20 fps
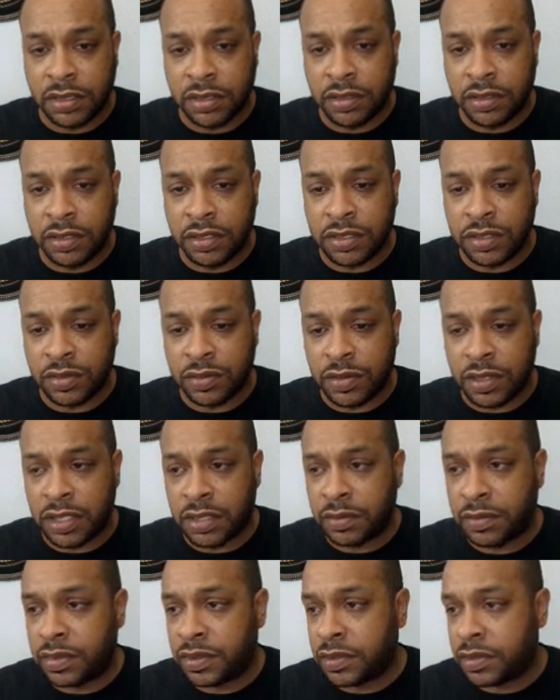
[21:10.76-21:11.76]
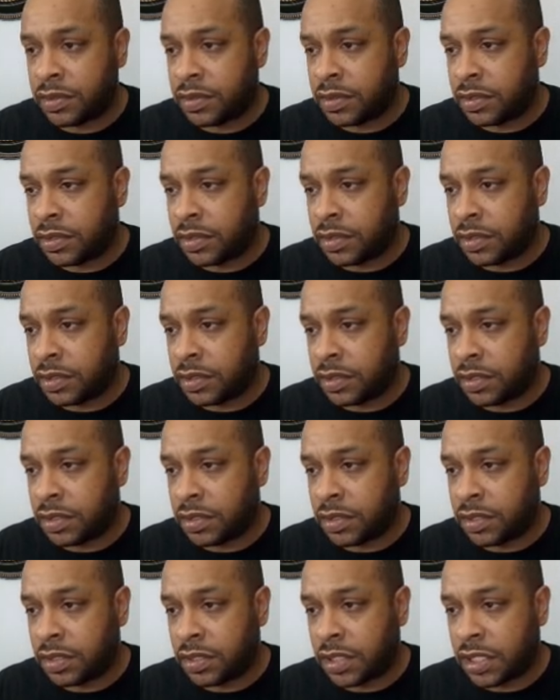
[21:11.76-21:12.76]
Uniswap.
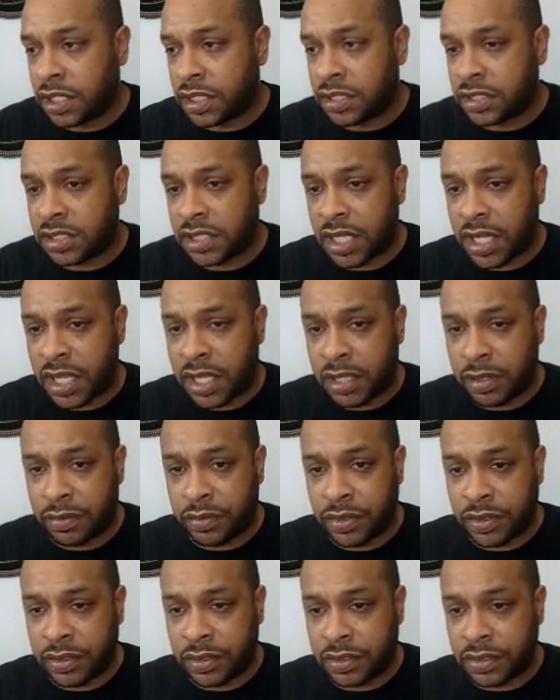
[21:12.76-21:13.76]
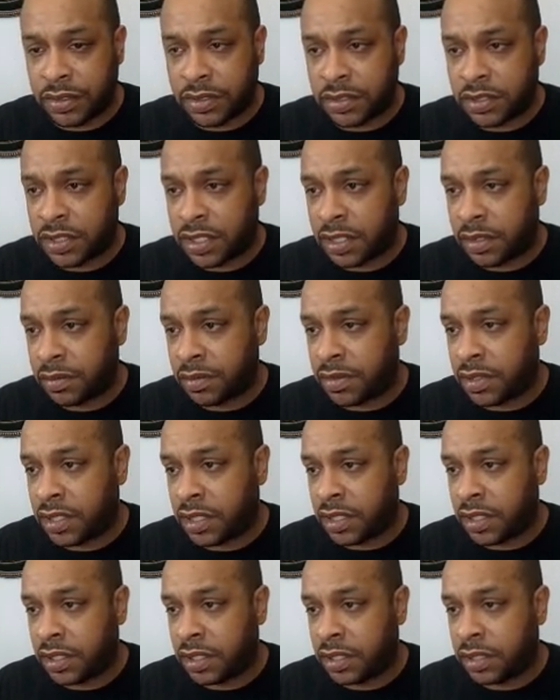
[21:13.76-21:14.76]
Launch app. Same
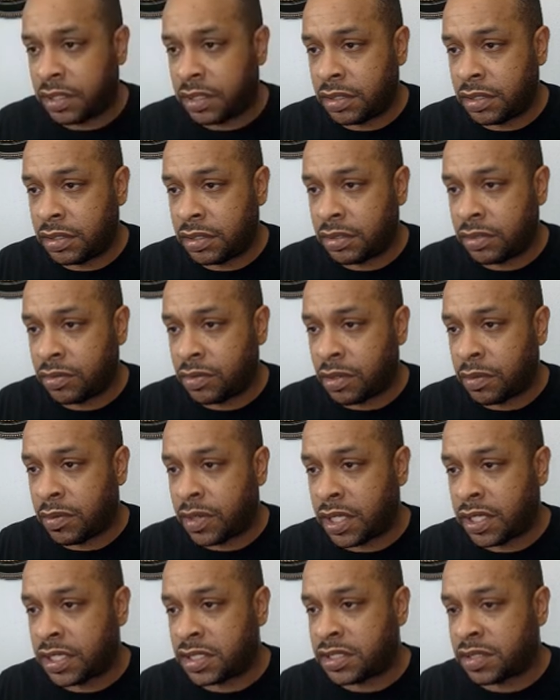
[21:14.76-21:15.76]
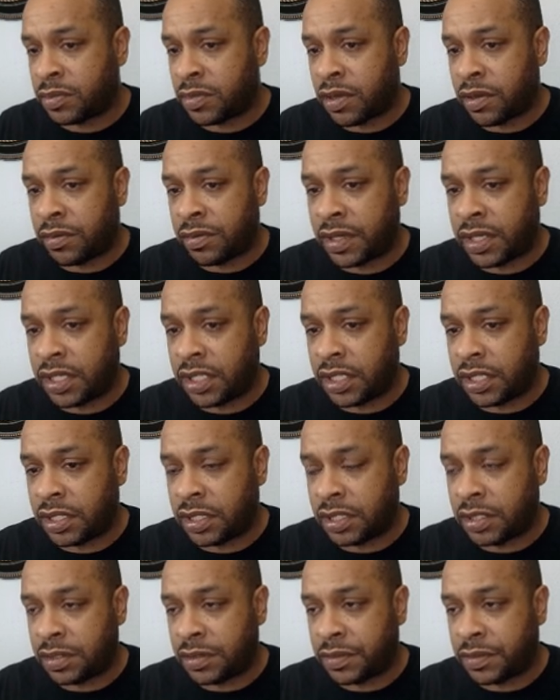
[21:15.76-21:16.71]
thing. I guess I'm already,